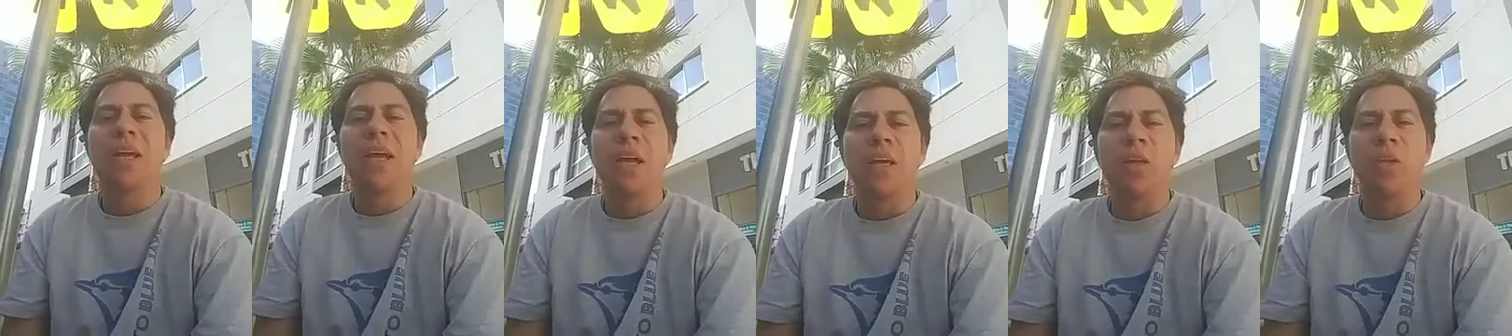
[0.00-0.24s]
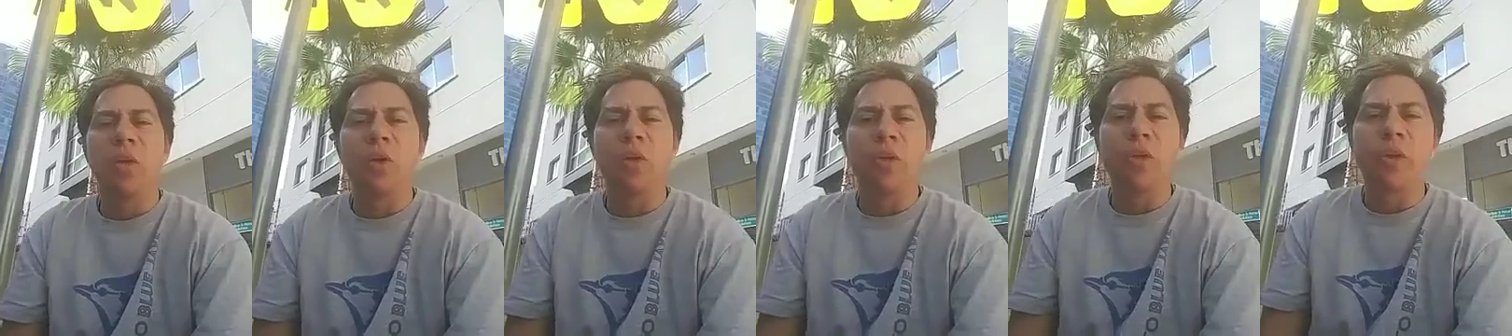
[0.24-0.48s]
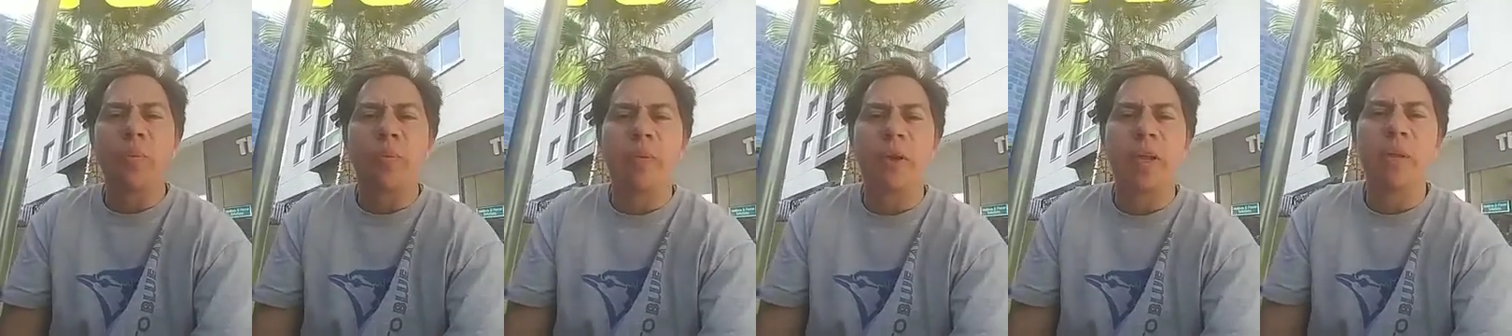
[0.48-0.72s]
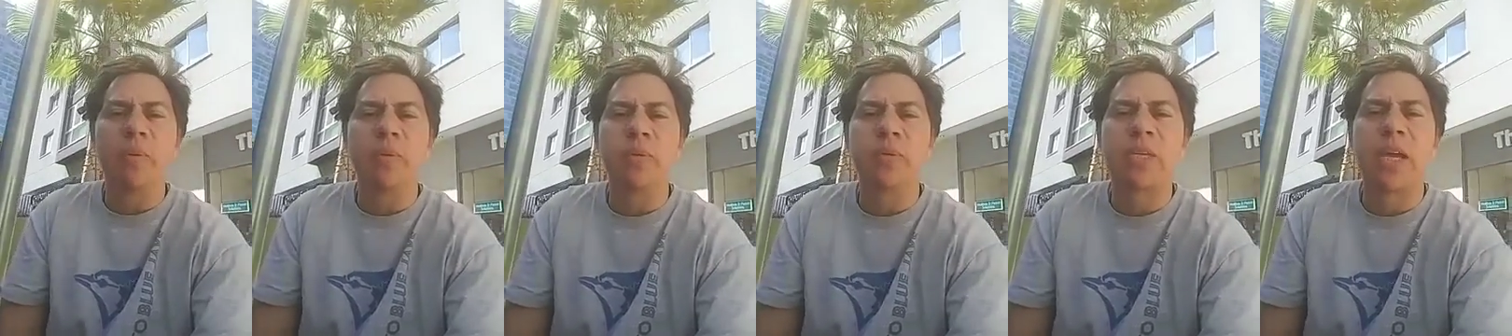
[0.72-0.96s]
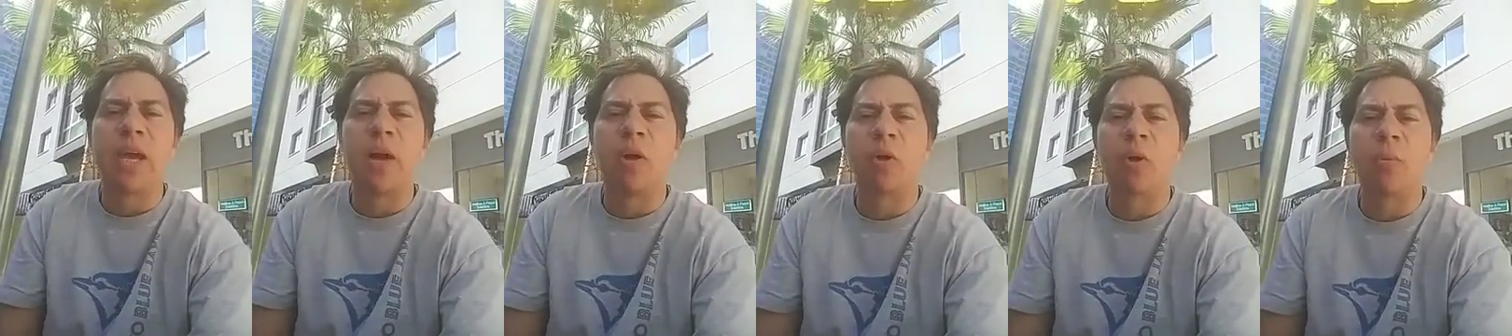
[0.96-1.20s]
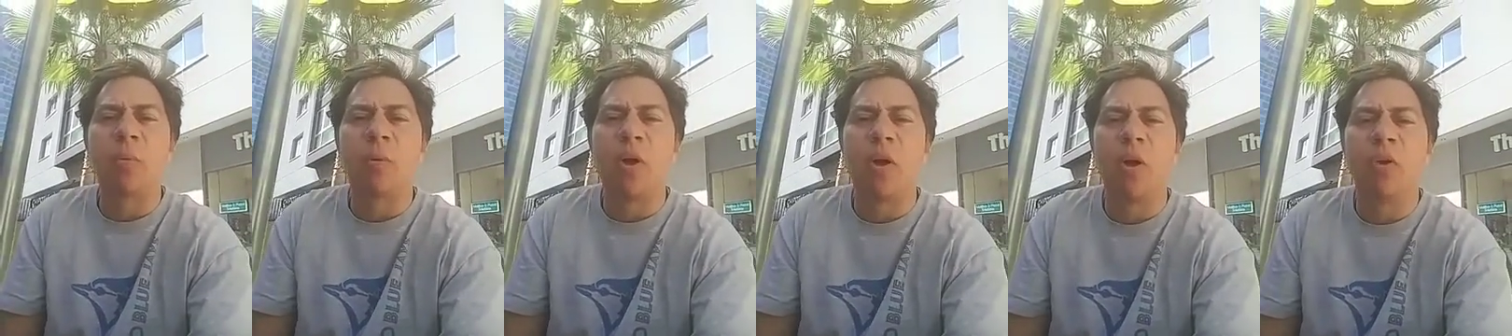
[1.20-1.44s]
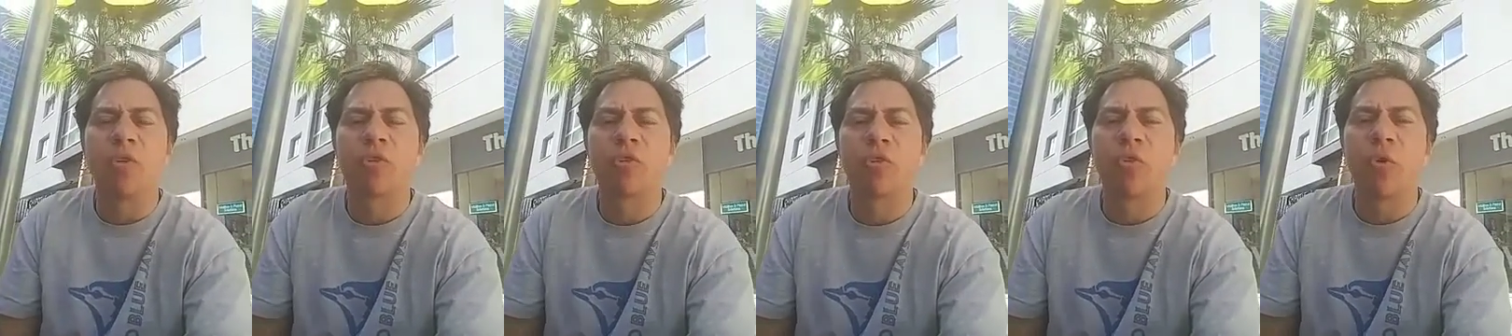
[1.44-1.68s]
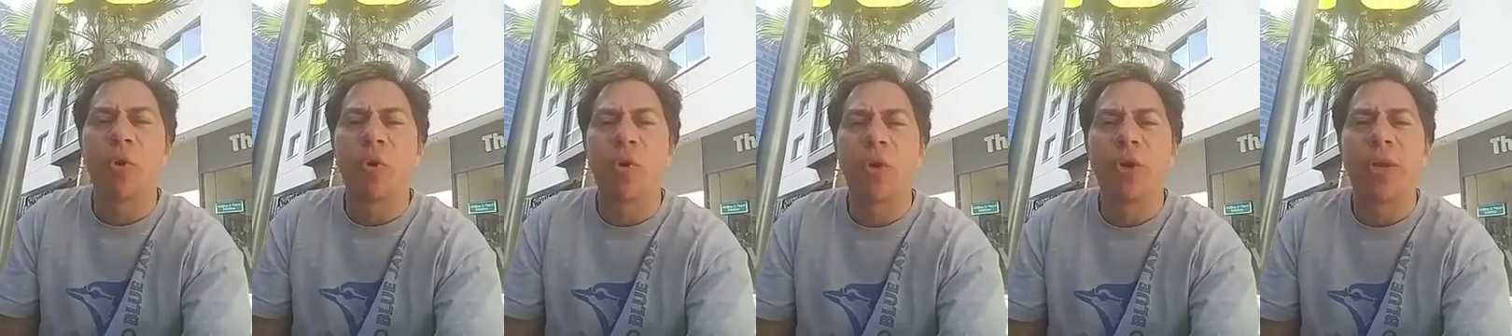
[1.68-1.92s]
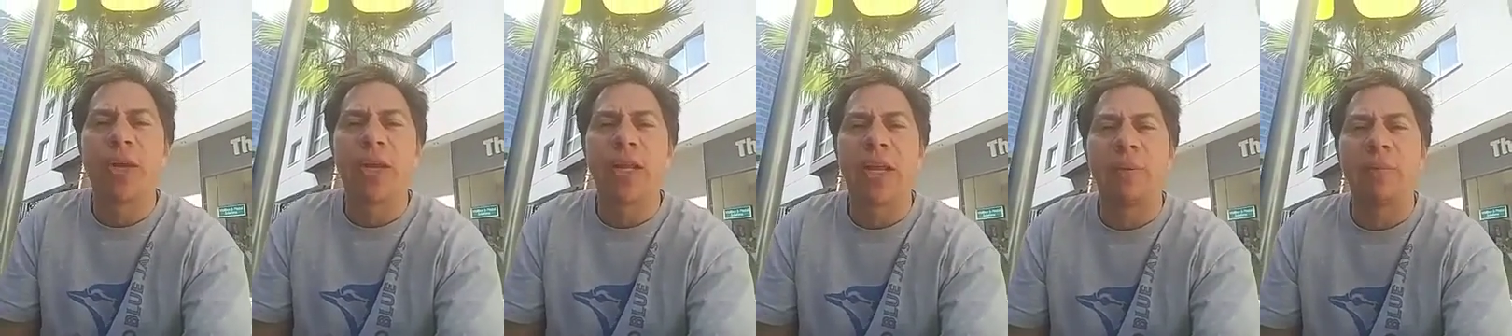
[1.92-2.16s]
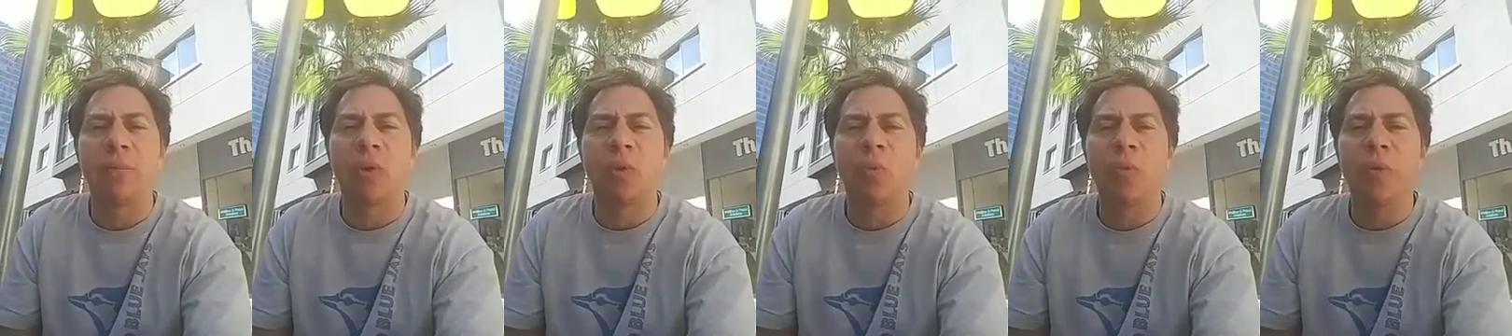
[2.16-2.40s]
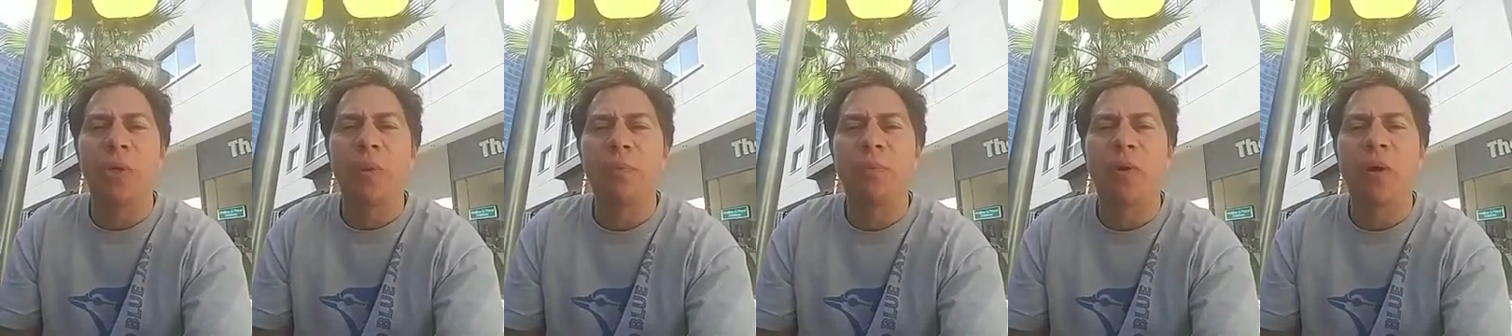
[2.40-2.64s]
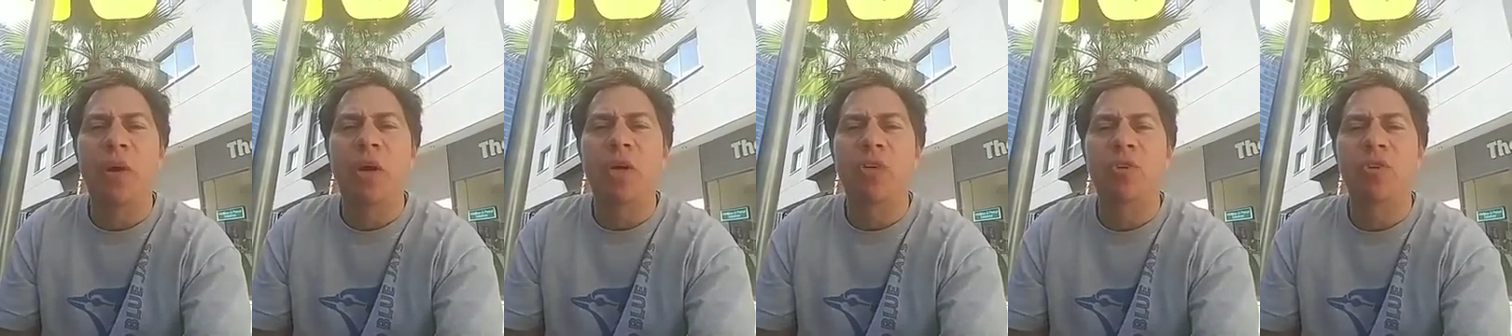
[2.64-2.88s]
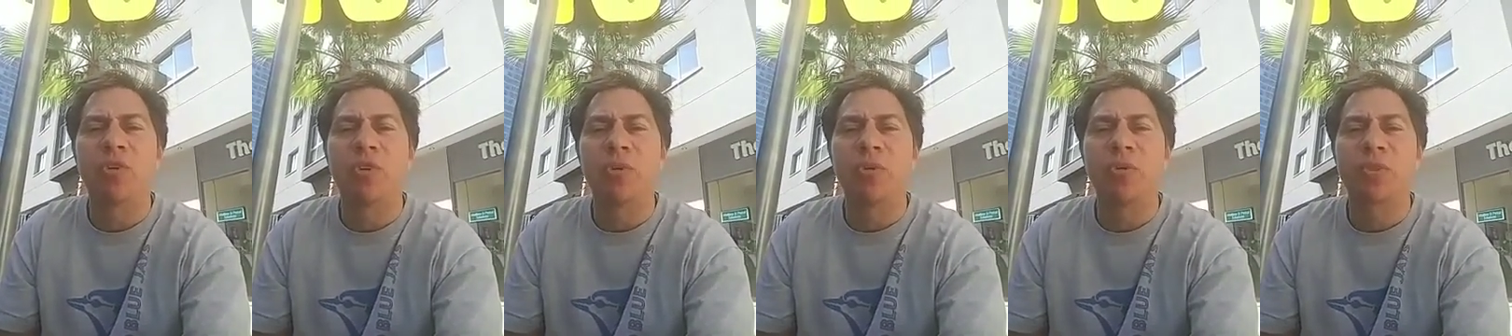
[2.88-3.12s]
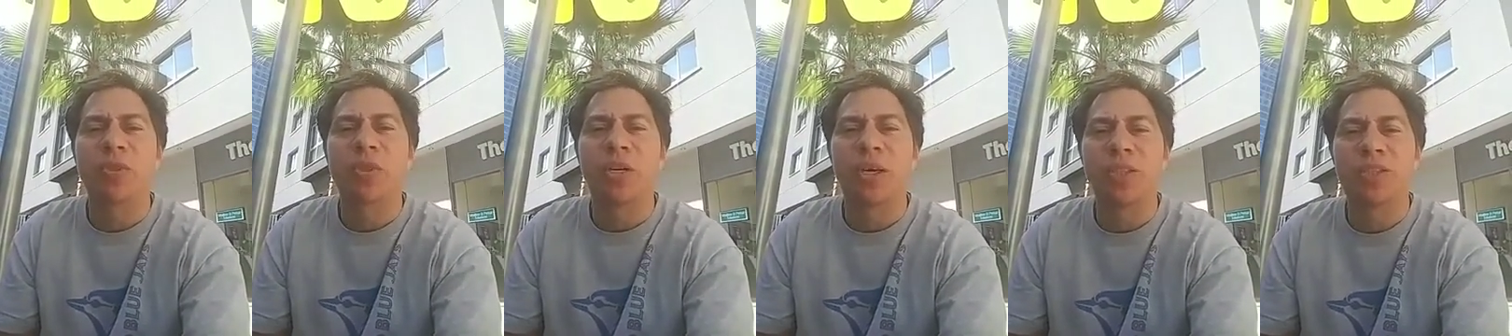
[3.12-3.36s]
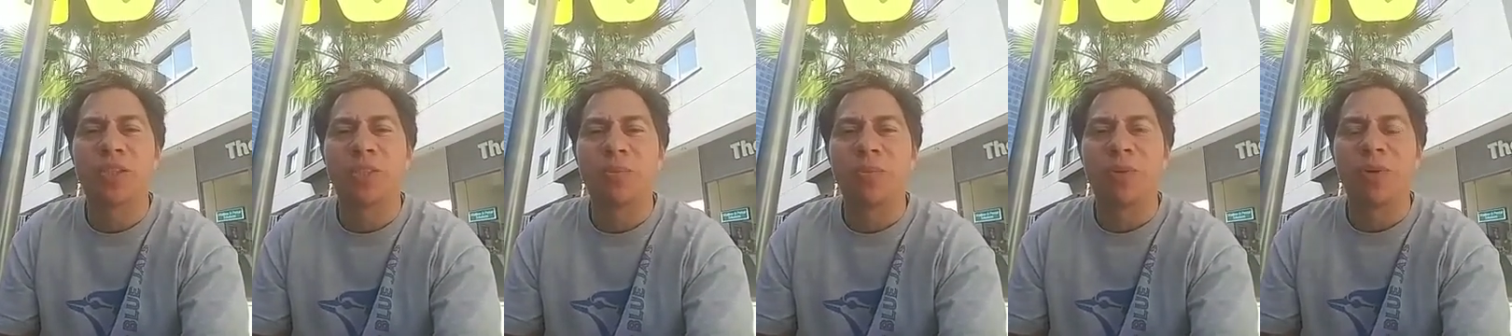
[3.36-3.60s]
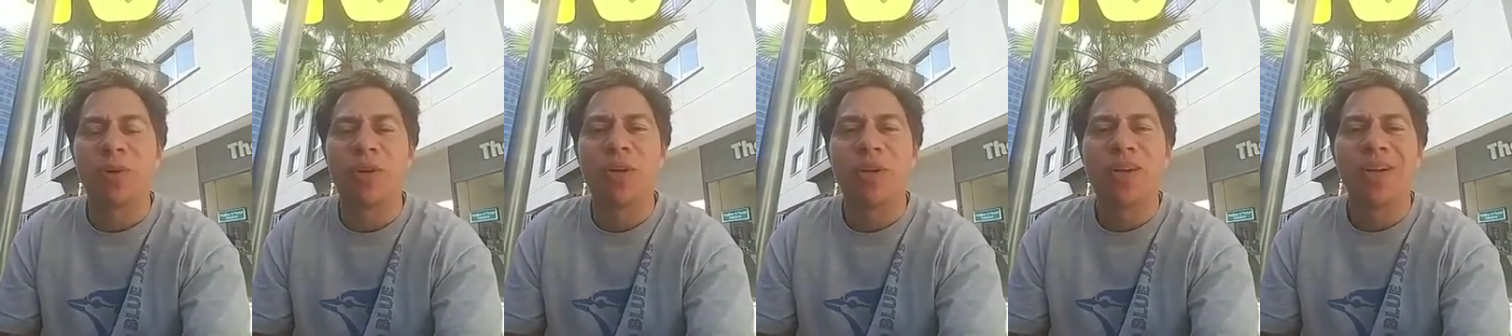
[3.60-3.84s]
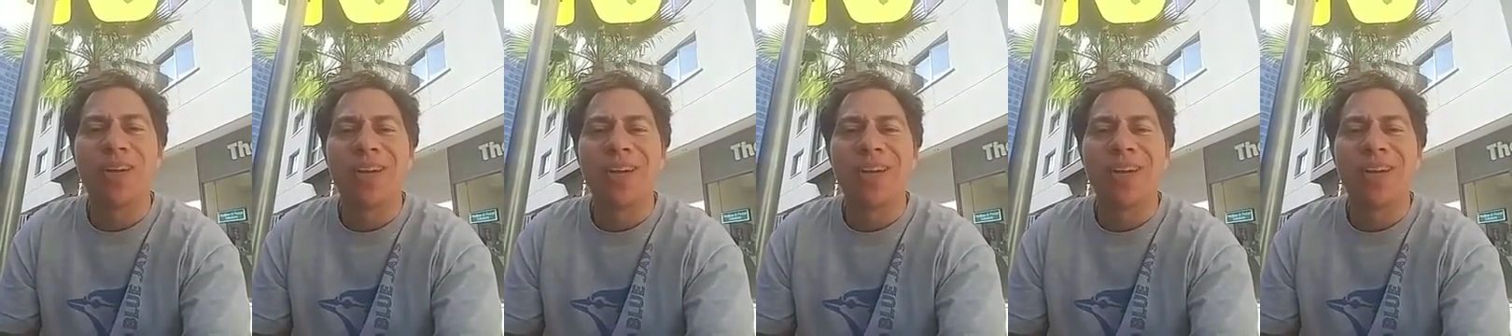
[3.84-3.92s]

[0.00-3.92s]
Hello there, my name is Howard Paul Shore and I'm a Reebok shoes customer